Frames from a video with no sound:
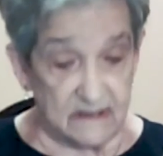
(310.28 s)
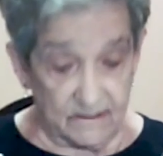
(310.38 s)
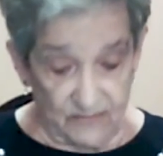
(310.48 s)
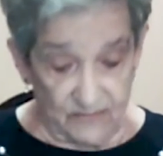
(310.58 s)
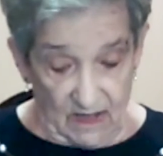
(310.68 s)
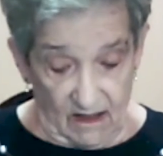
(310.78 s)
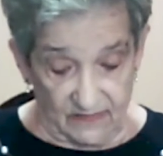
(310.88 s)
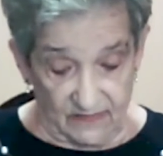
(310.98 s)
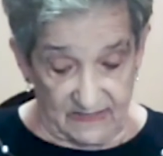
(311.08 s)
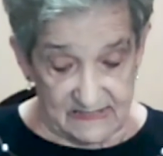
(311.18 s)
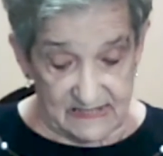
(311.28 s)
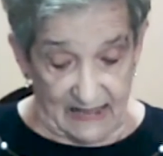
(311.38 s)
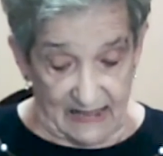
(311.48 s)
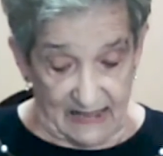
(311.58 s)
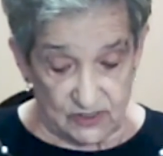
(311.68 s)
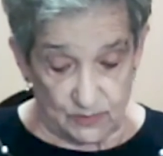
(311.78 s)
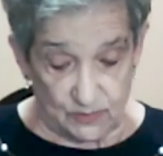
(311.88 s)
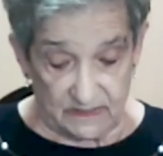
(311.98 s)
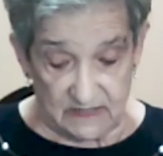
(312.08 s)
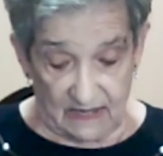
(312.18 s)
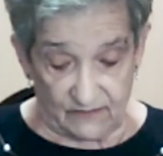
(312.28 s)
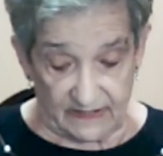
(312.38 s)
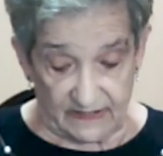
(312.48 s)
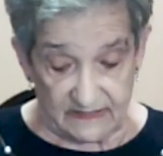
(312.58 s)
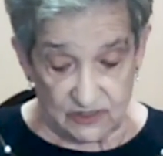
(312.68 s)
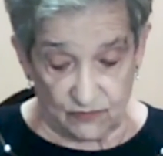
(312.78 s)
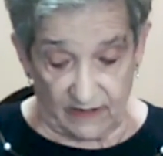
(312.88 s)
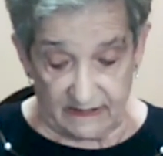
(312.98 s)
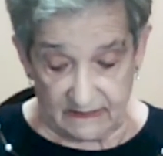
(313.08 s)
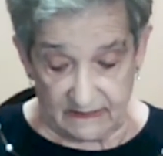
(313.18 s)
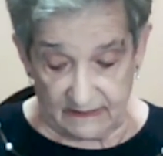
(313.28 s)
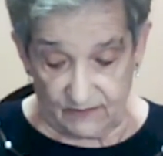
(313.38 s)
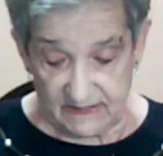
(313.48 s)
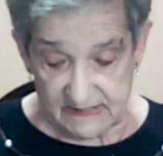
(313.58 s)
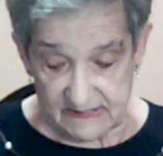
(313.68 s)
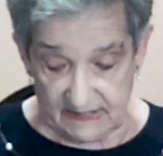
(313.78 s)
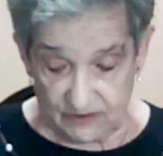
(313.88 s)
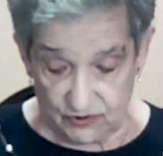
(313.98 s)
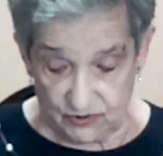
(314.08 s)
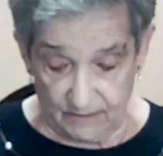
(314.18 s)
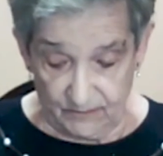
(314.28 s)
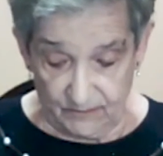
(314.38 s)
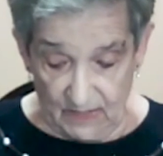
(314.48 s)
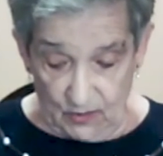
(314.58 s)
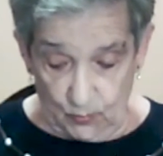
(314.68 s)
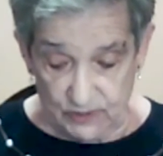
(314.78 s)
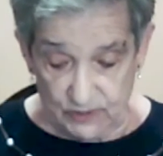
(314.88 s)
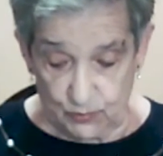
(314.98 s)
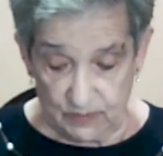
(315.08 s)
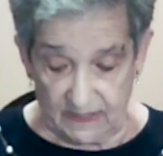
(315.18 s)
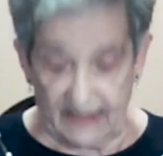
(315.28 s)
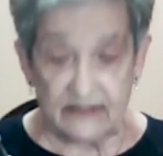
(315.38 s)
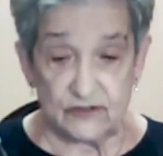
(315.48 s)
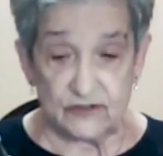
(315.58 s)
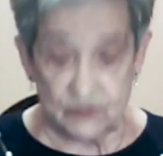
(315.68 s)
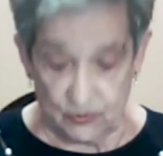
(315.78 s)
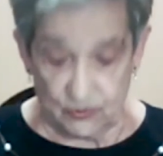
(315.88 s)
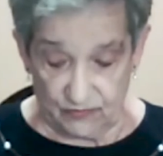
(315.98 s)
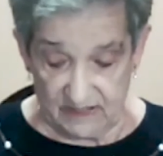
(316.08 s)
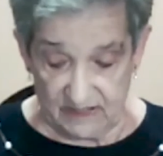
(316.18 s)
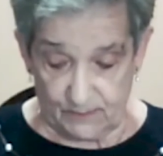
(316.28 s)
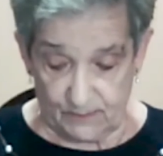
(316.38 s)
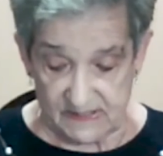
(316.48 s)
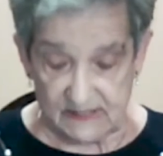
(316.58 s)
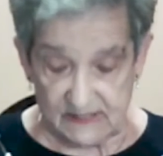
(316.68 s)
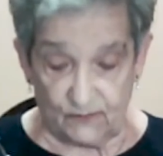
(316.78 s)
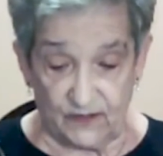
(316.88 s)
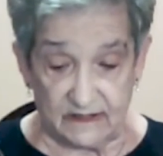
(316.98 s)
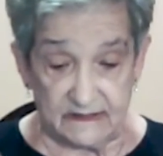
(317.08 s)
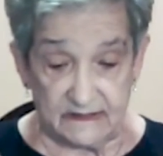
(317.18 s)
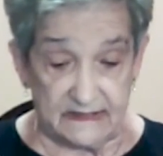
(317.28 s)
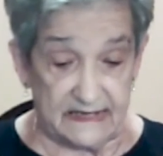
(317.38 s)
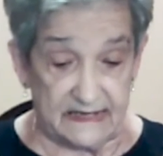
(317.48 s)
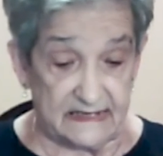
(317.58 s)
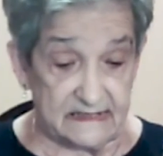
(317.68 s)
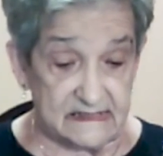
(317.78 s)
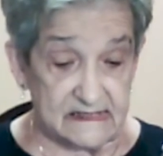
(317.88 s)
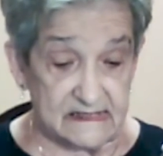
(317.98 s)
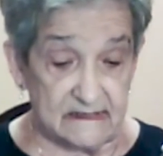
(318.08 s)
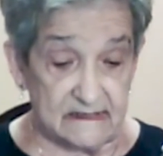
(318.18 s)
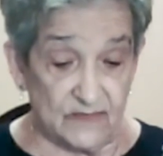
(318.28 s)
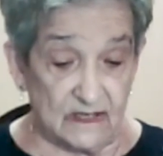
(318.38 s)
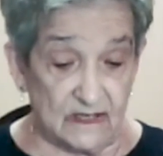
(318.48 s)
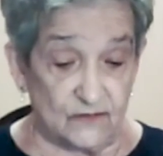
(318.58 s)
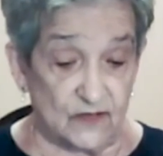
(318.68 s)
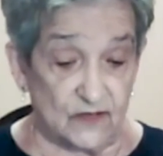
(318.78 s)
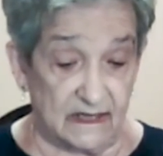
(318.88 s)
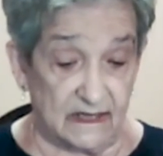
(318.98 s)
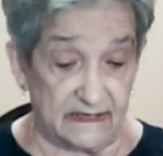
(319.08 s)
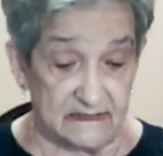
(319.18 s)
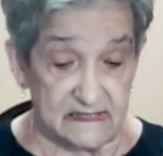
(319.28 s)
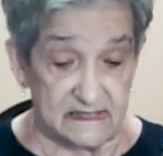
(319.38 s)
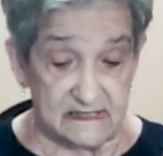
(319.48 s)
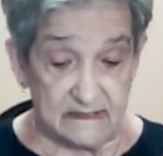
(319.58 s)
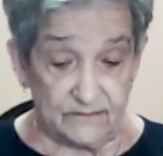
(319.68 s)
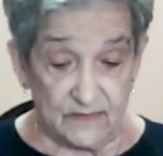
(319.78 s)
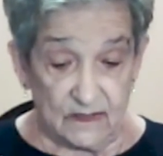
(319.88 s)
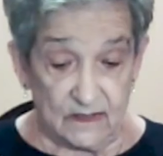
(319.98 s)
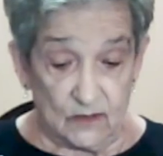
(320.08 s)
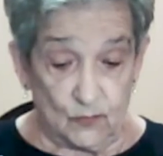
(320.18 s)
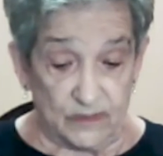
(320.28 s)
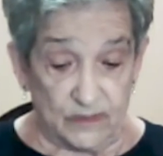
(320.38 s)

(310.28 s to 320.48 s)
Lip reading: on the establishment of an integrated living center which will cater to the specific needs of clients with